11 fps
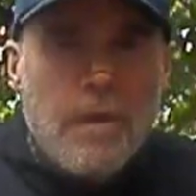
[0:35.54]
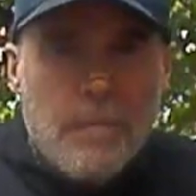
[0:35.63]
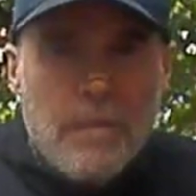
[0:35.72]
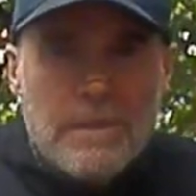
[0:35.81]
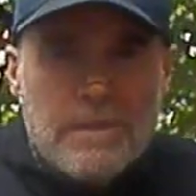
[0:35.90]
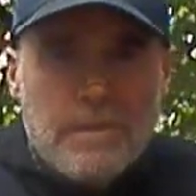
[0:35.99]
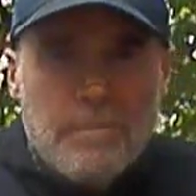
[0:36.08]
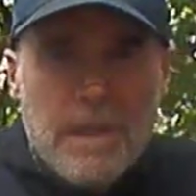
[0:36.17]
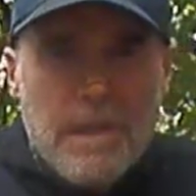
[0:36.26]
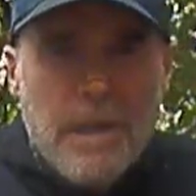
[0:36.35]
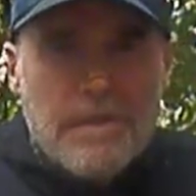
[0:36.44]
called What's the
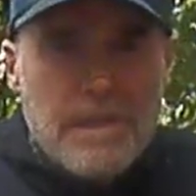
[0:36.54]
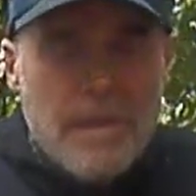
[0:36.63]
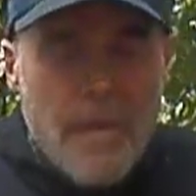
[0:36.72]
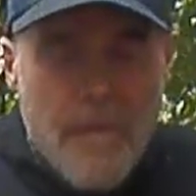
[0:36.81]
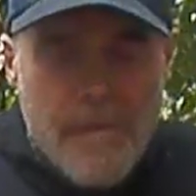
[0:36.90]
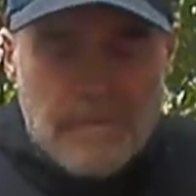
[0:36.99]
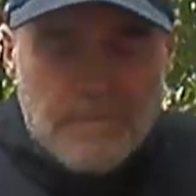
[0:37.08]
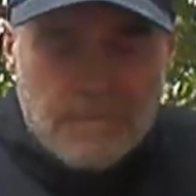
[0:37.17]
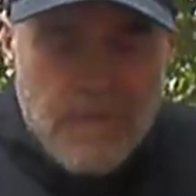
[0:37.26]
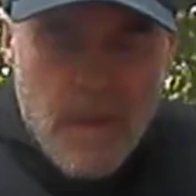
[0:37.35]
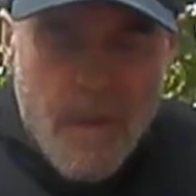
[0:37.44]
Big Idea,
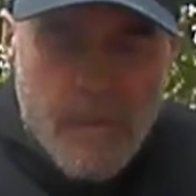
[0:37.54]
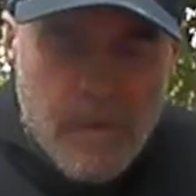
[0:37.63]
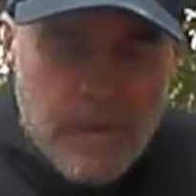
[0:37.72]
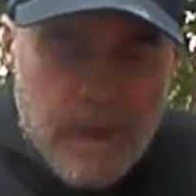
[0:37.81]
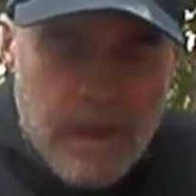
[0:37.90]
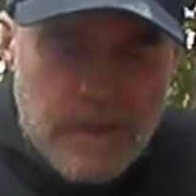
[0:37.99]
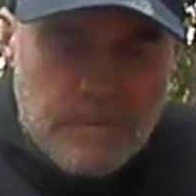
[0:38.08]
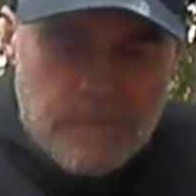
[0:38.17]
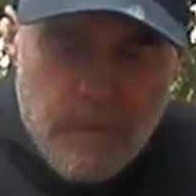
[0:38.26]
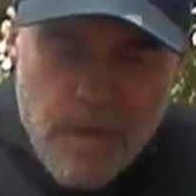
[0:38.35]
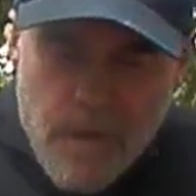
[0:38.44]
but they
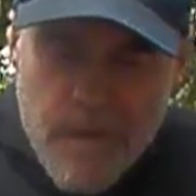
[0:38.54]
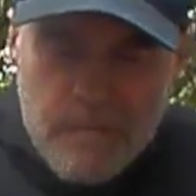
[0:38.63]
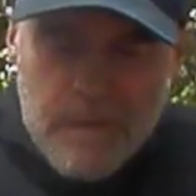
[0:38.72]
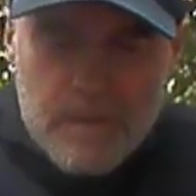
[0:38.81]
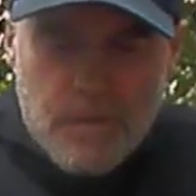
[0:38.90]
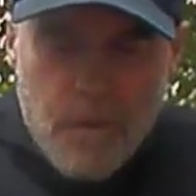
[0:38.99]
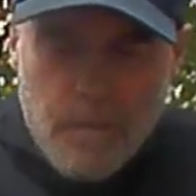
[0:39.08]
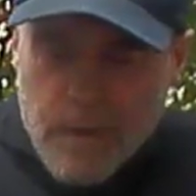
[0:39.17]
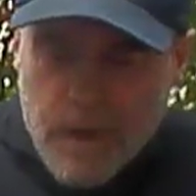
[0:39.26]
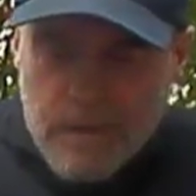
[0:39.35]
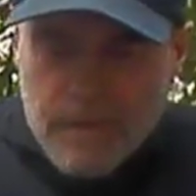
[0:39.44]

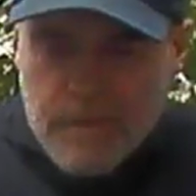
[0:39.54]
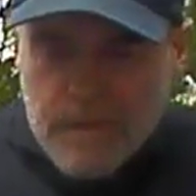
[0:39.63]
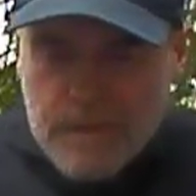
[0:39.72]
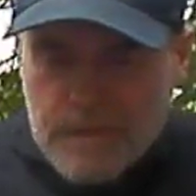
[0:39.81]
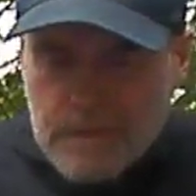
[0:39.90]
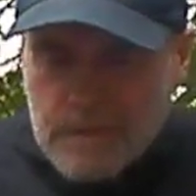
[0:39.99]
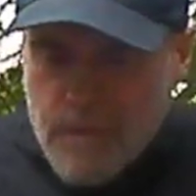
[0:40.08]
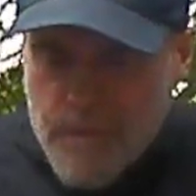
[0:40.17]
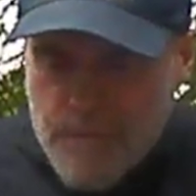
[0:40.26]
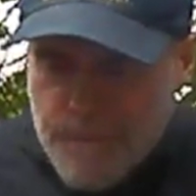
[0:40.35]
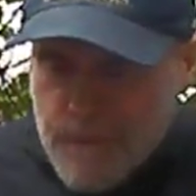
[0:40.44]
misnomer it.
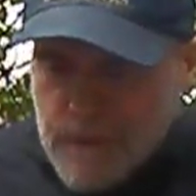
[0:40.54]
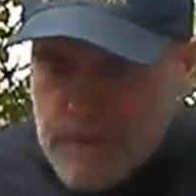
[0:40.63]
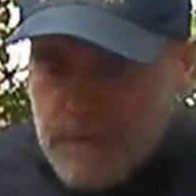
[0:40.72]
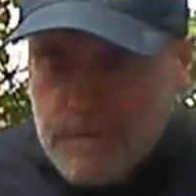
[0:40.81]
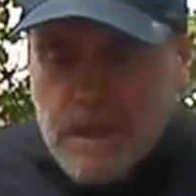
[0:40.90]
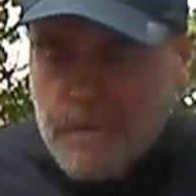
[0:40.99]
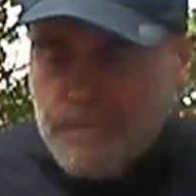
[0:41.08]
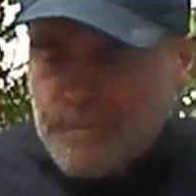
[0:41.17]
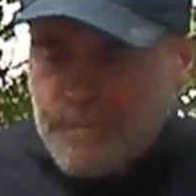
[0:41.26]
excuse them.